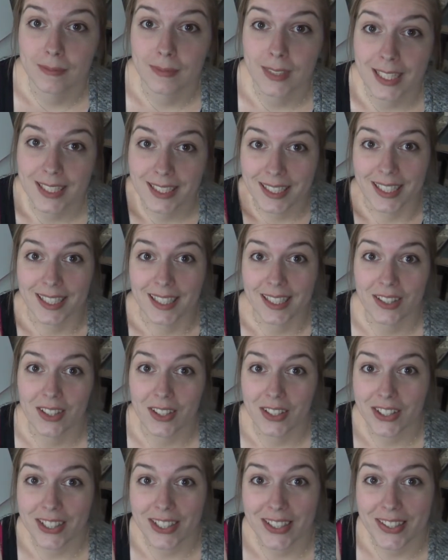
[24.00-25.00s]
Let's get
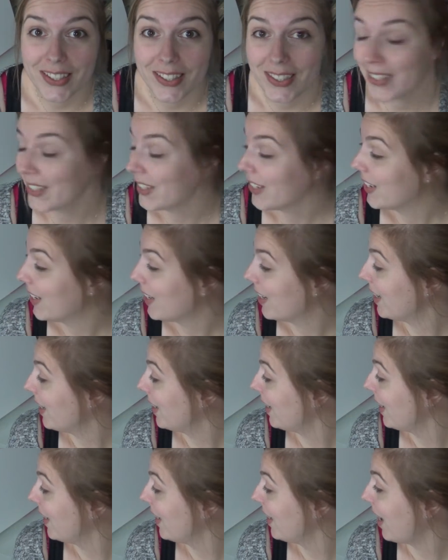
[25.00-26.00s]
started.
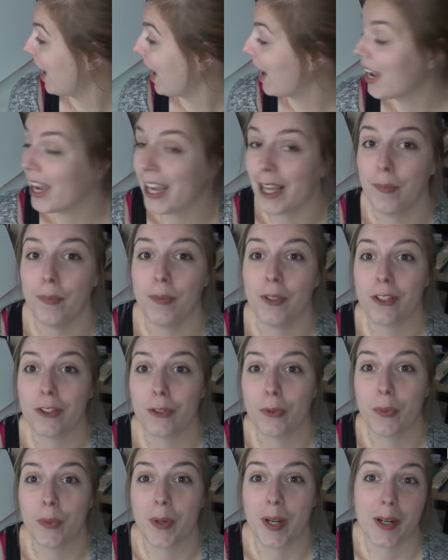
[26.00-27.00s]
I'm
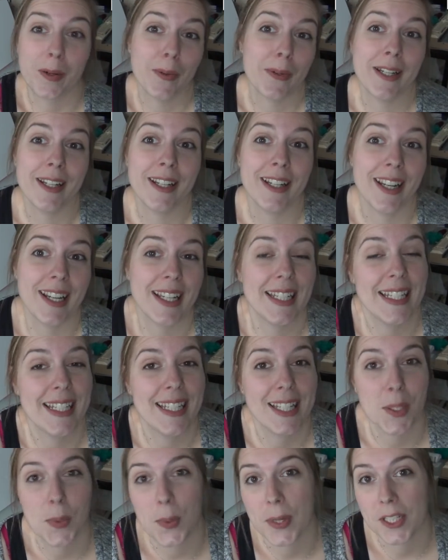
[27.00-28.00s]
not wearing any
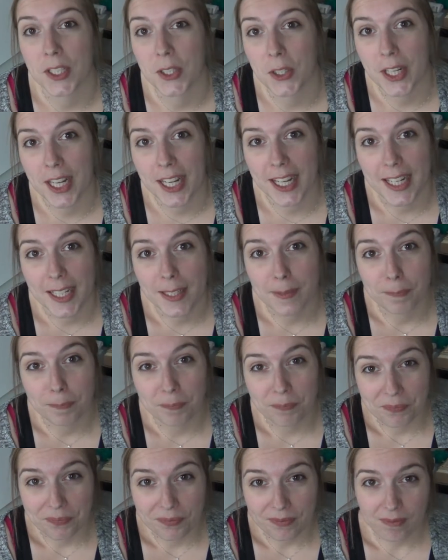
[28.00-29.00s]
knitwear today.
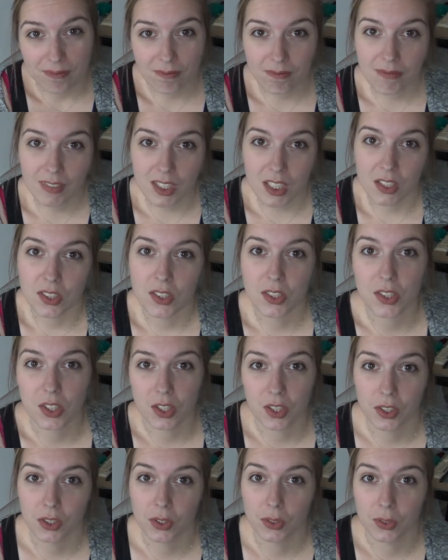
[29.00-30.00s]

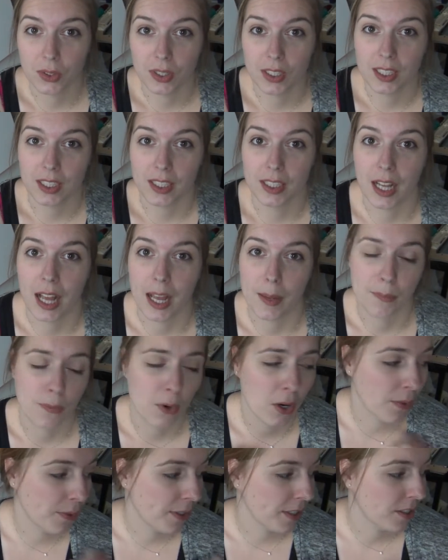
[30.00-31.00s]
So I'm
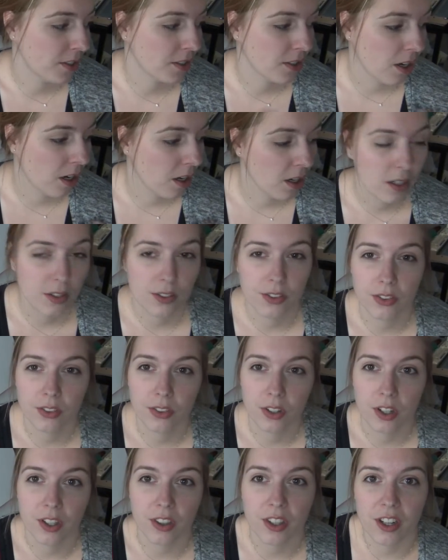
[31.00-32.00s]
wearing a
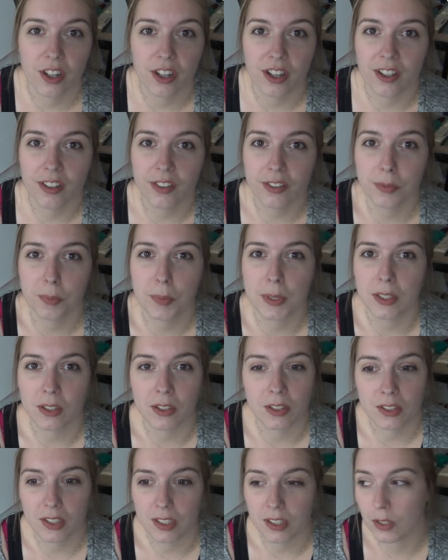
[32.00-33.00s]
scarf on and off
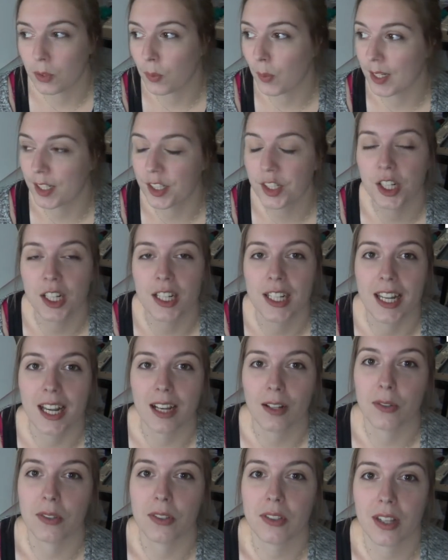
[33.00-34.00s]
because it's quite chilly
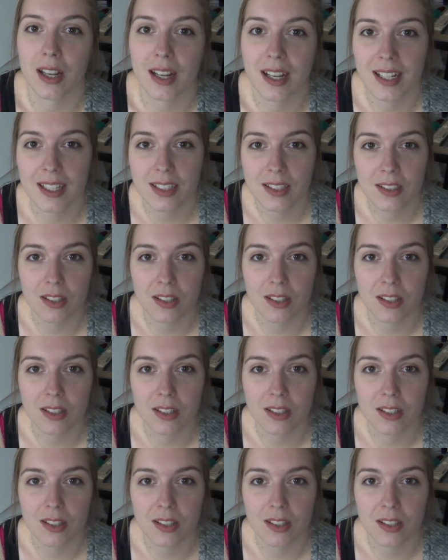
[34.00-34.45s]
outside.